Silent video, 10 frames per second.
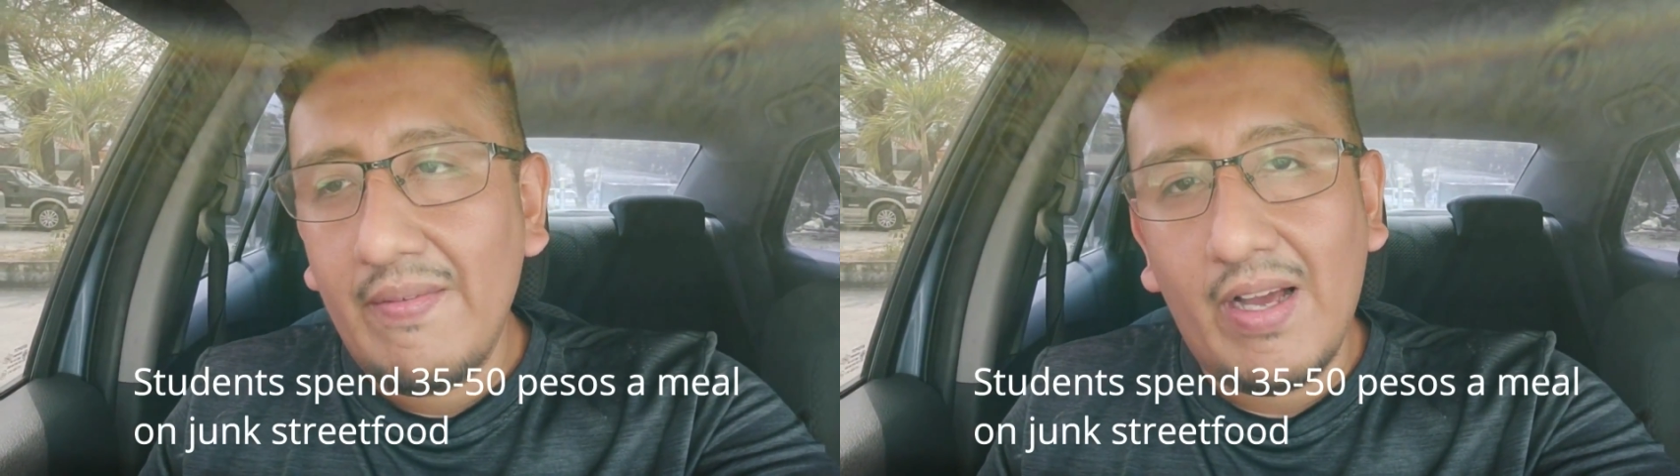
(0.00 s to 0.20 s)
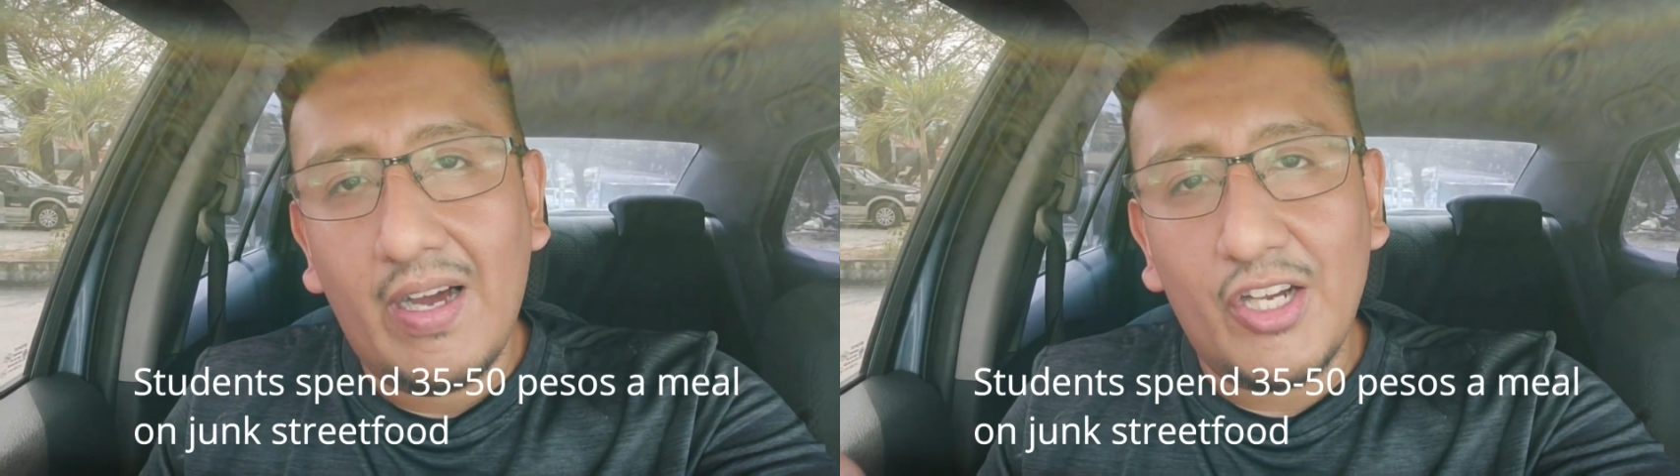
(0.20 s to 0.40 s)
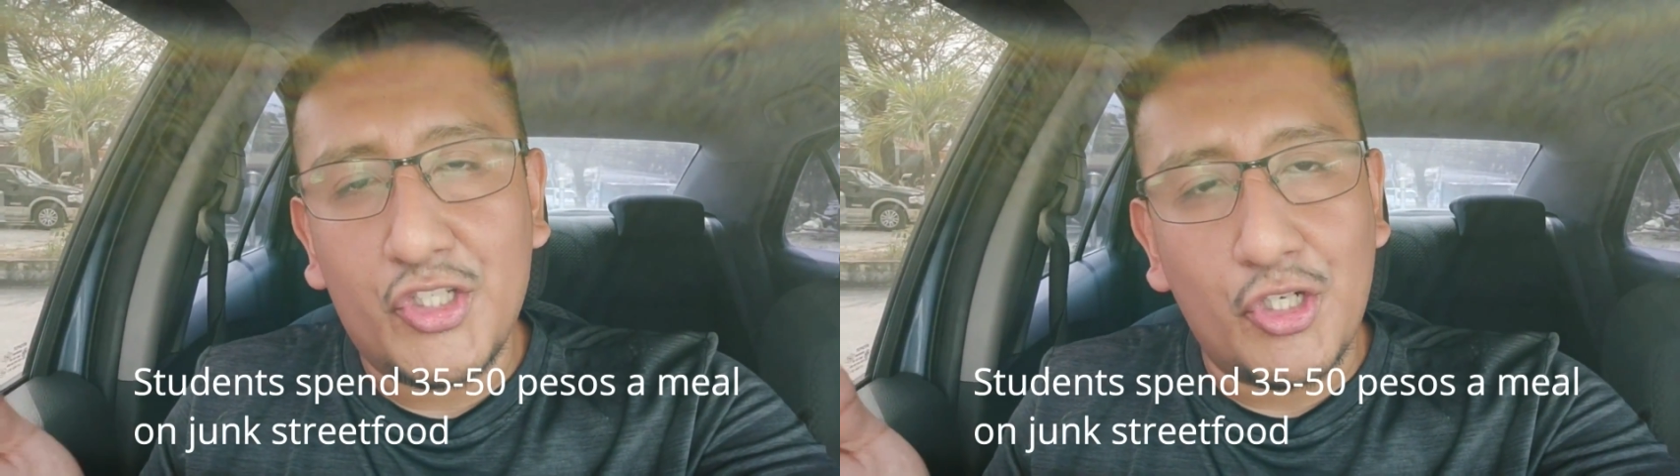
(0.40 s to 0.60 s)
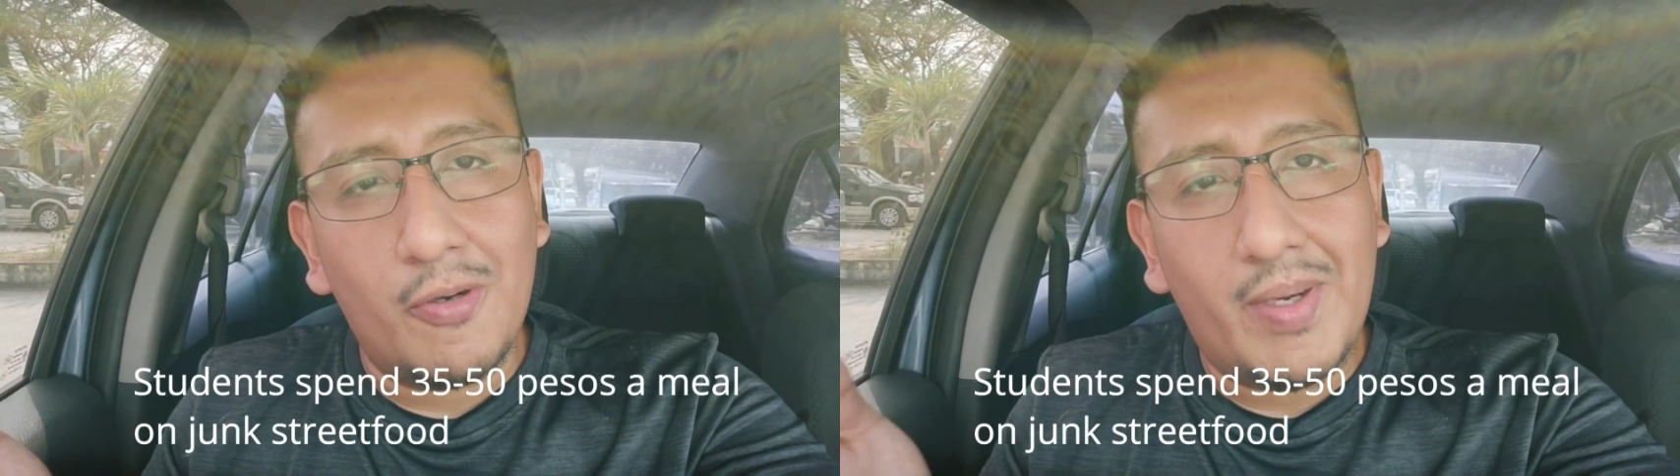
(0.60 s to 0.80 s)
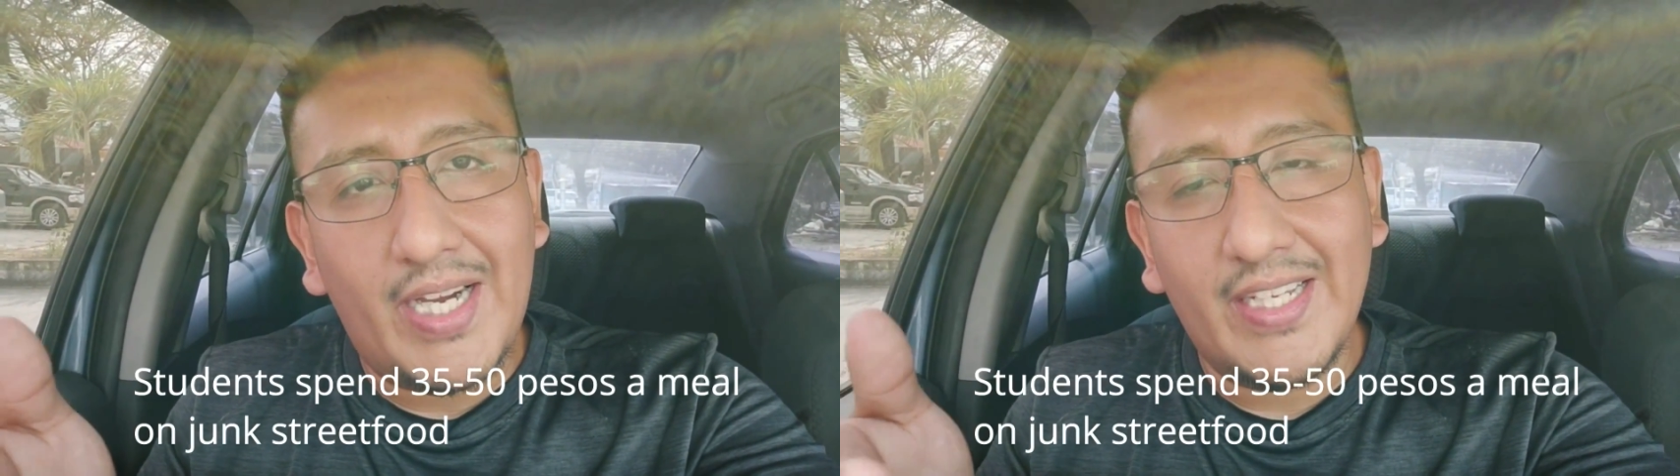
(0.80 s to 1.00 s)

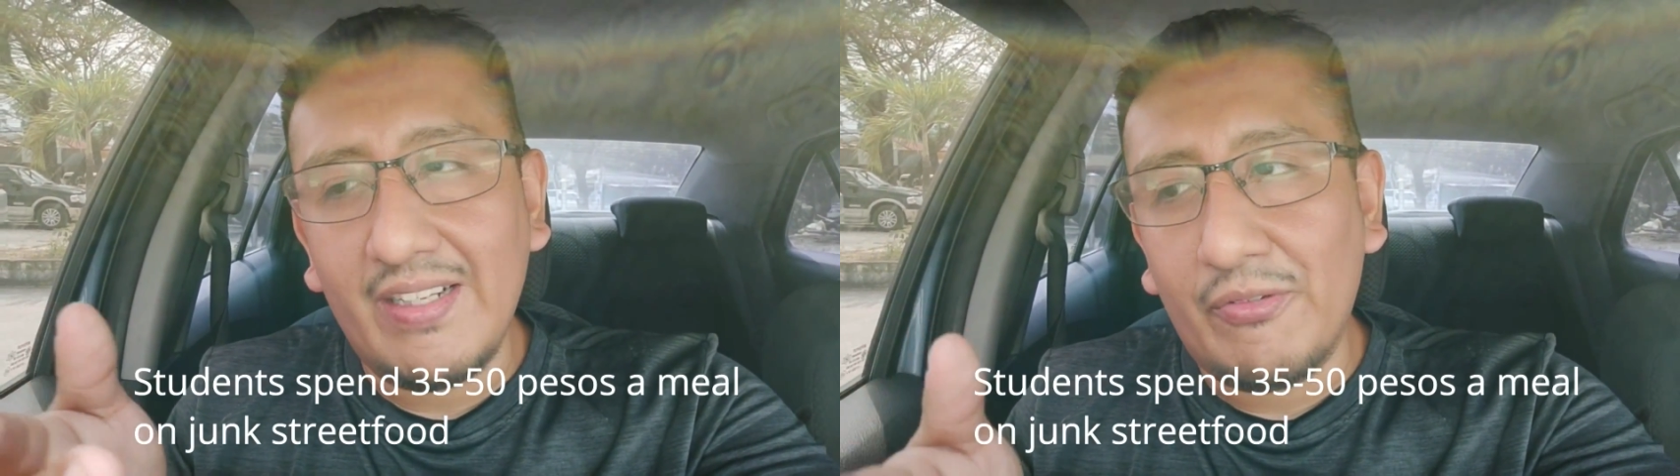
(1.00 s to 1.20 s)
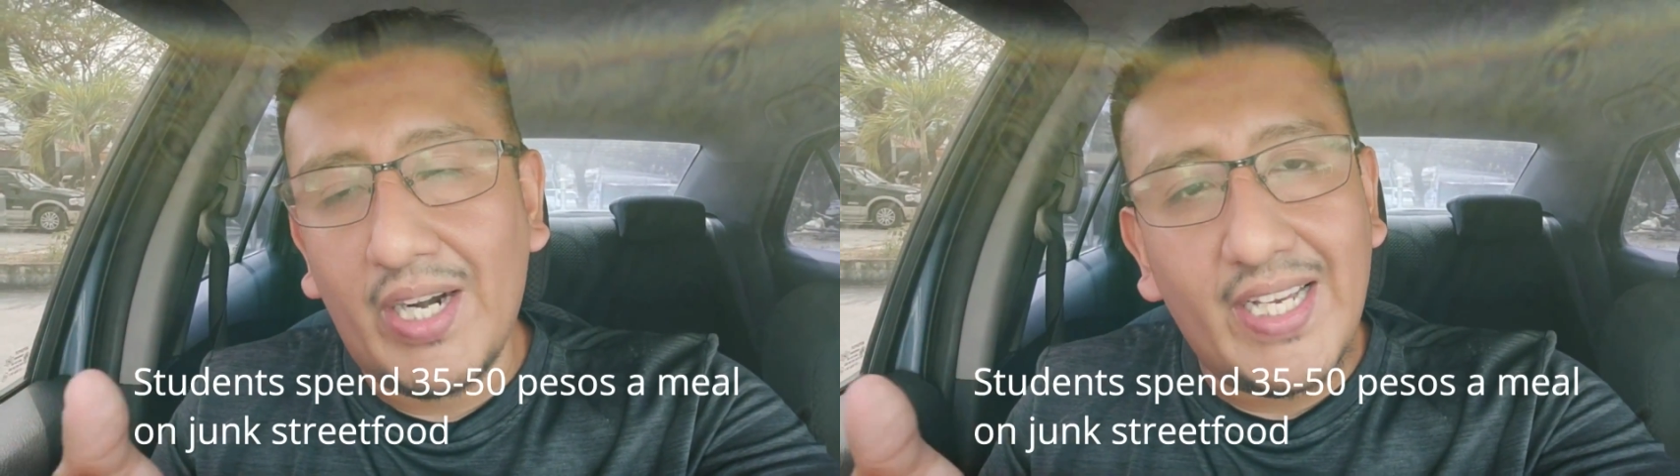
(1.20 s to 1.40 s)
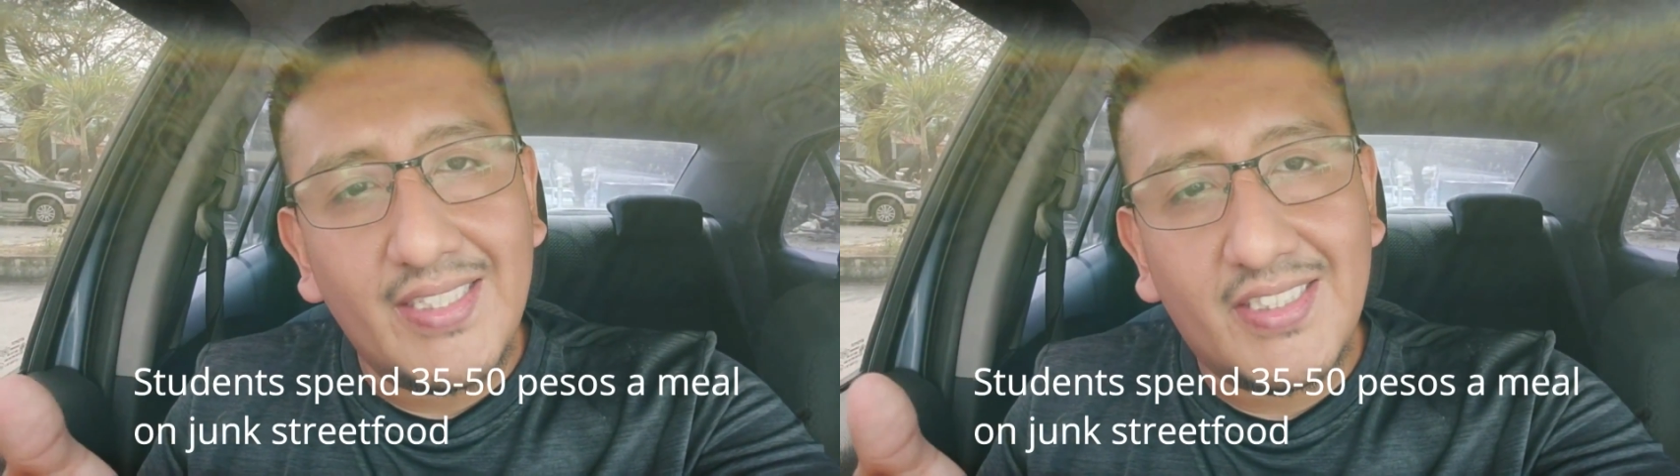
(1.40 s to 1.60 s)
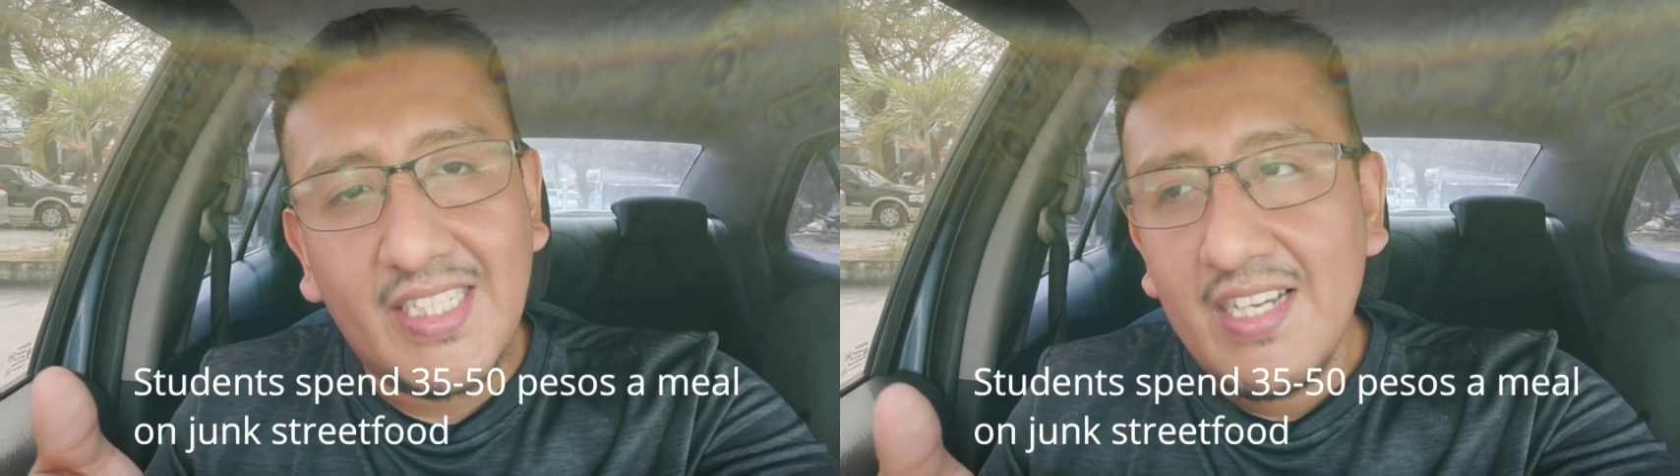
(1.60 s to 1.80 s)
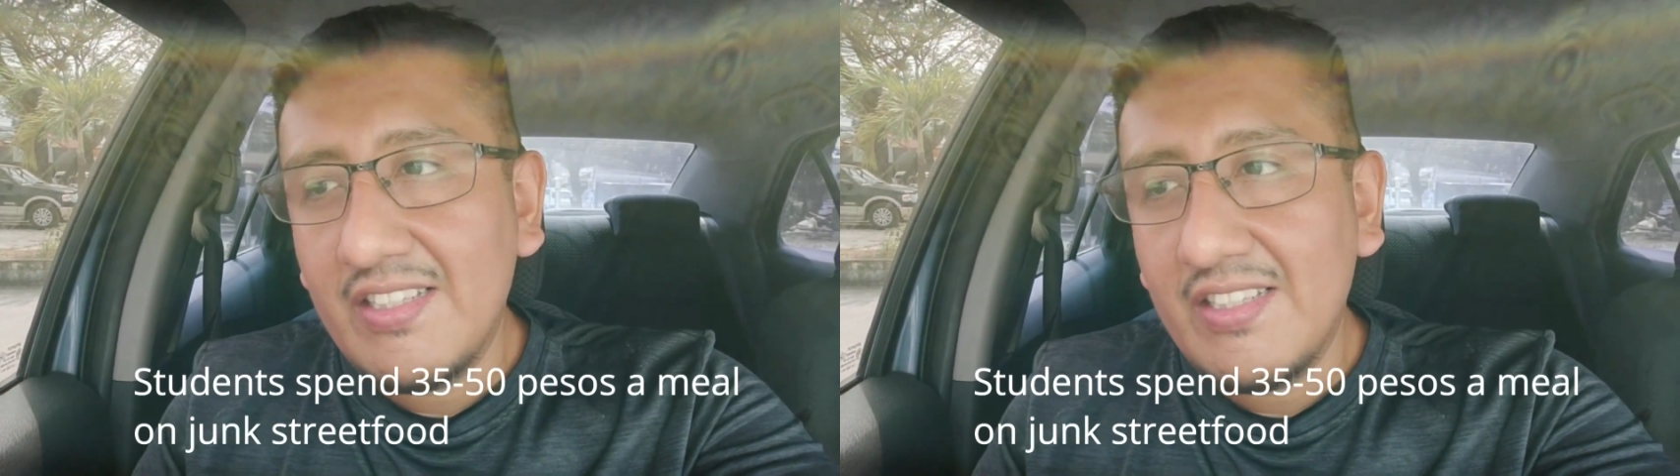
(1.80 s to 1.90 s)
shomai and rice.